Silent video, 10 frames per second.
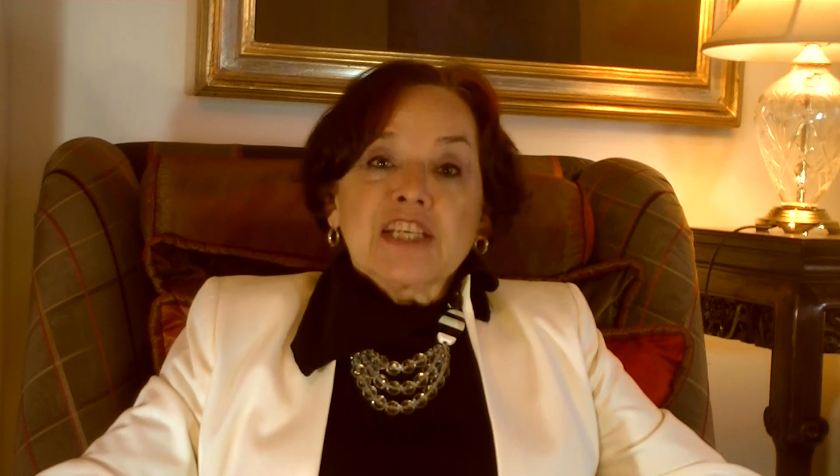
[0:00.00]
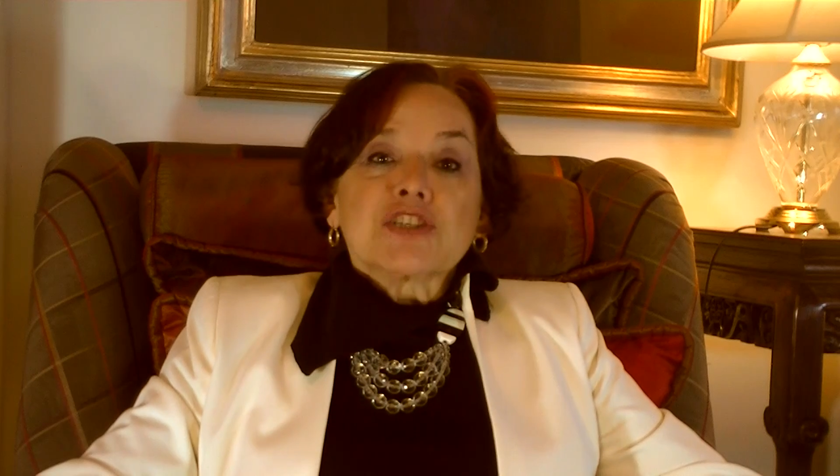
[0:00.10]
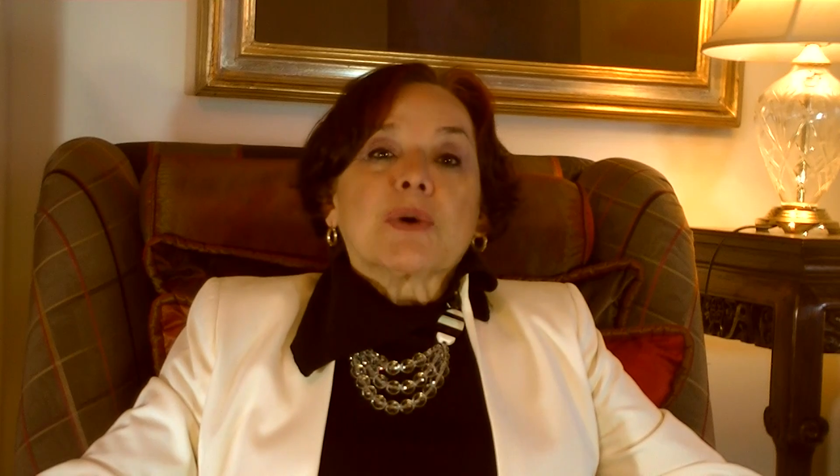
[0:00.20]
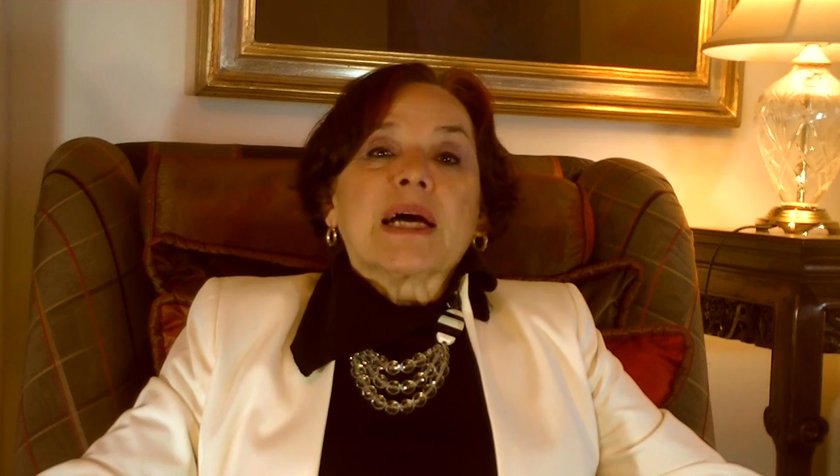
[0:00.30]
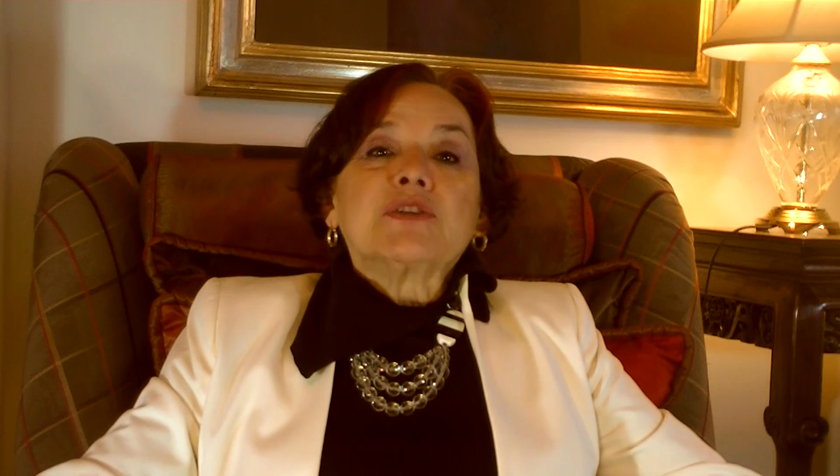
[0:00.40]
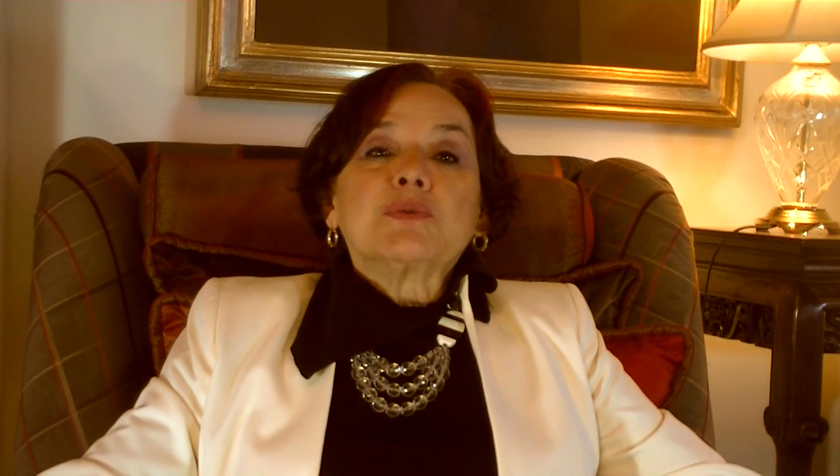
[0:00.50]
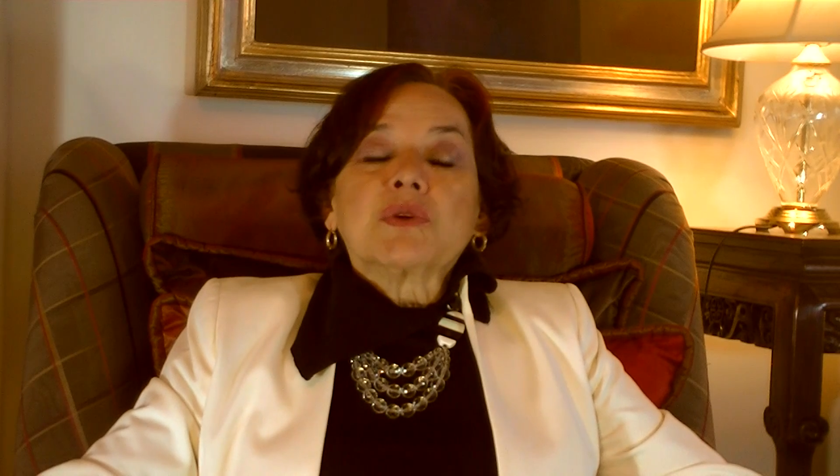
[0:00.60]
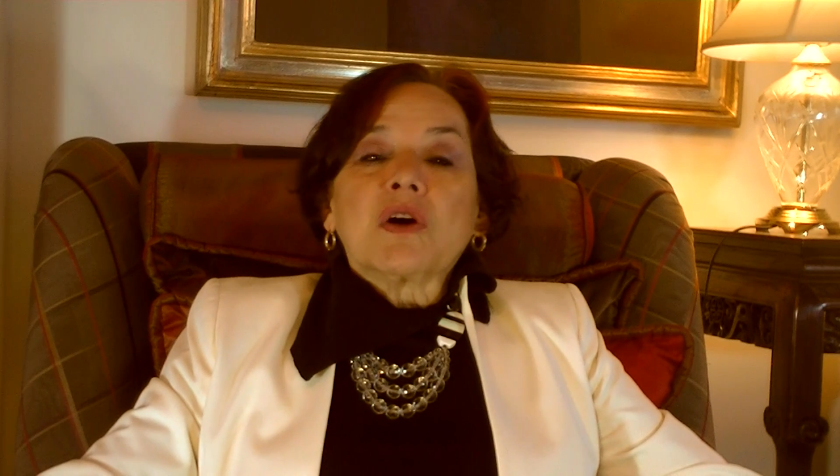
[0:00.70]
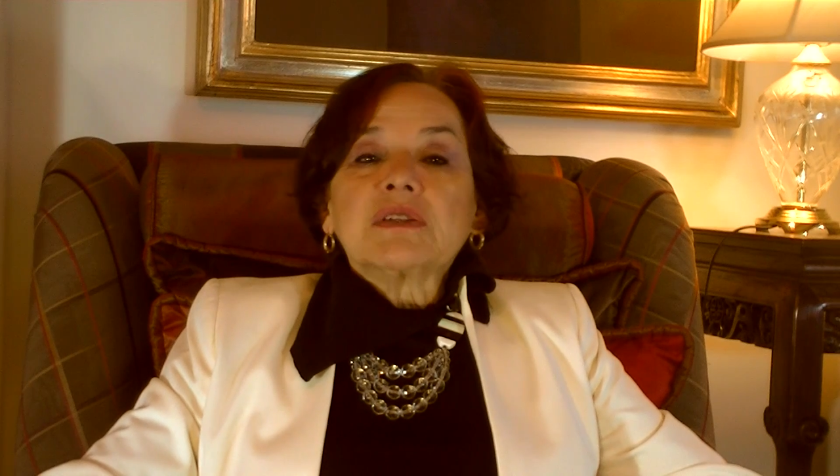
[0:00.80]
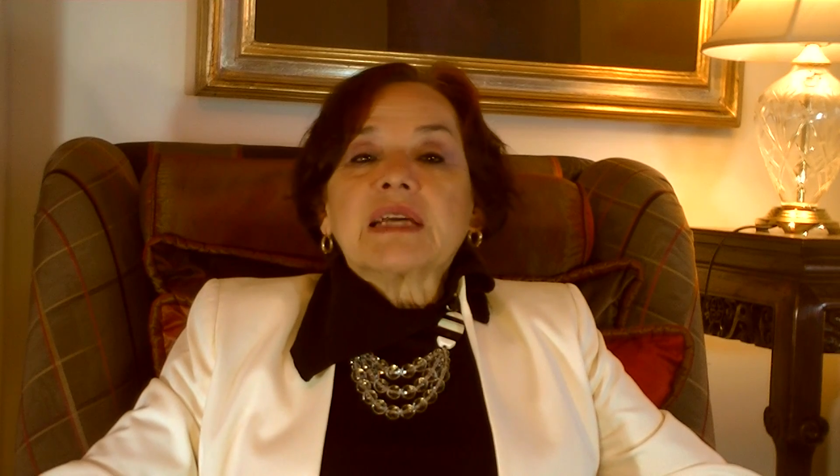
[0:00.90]
So I do
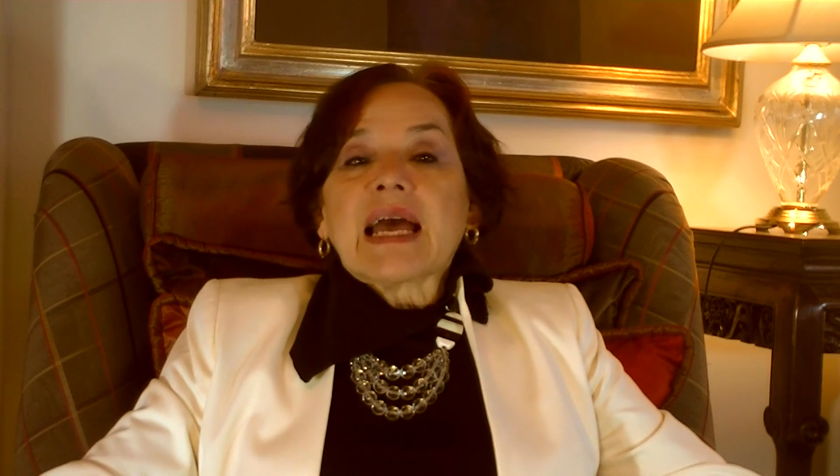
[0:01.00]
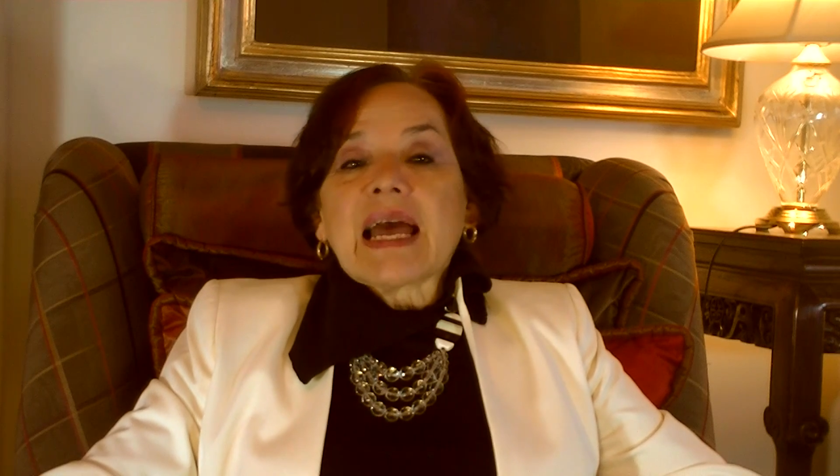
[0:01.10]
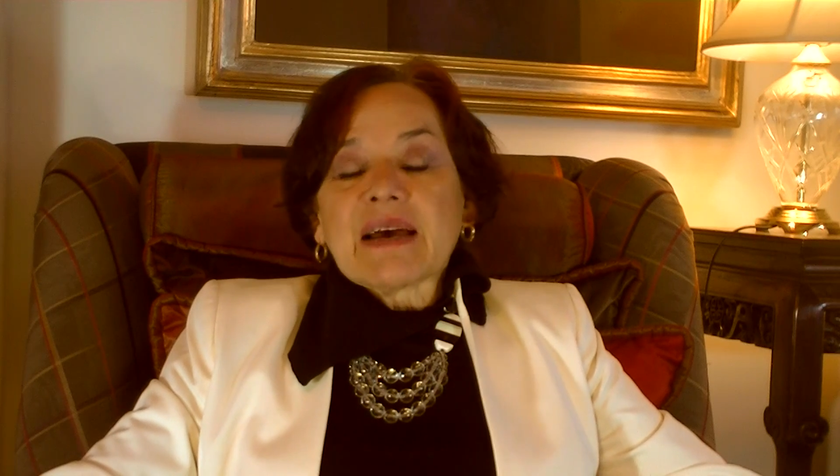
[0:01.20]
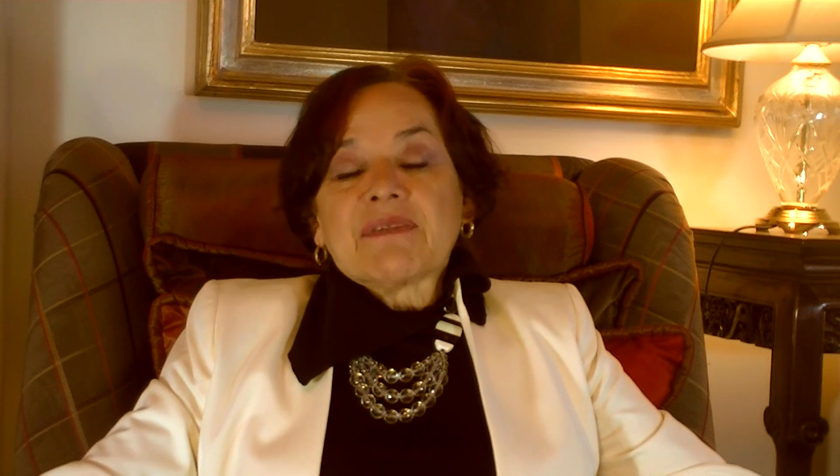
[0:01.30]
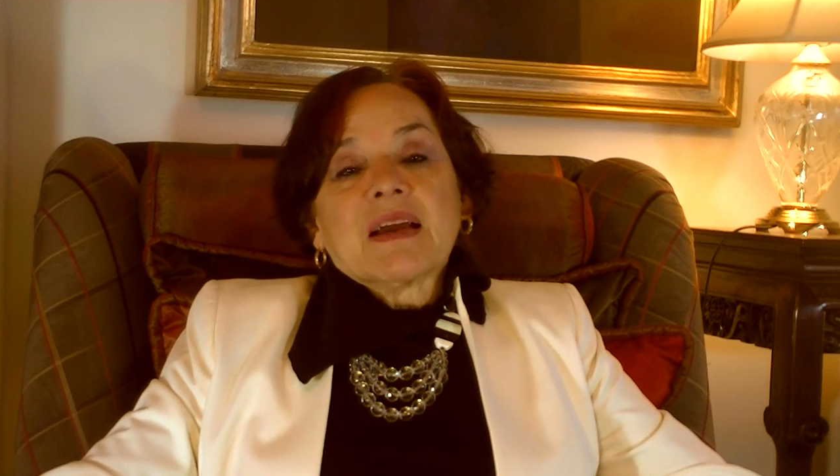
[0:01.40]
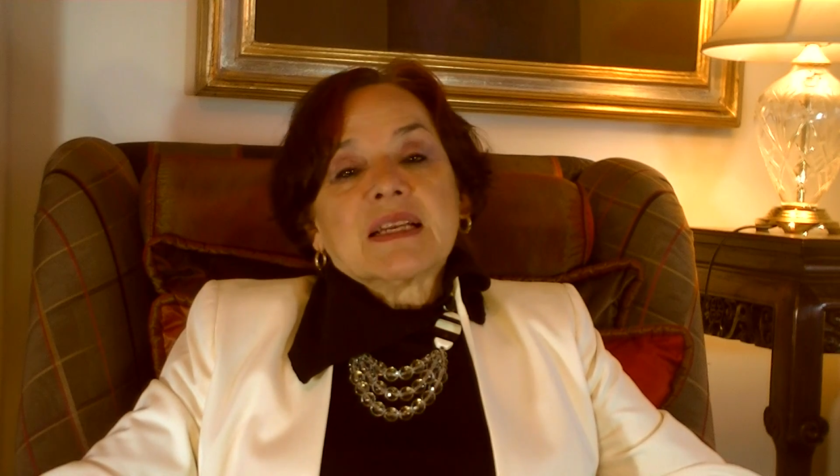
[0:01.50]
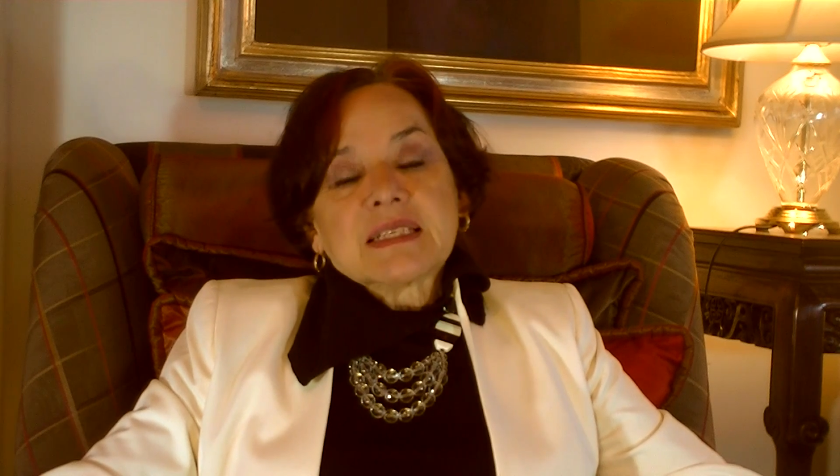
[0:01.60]
not have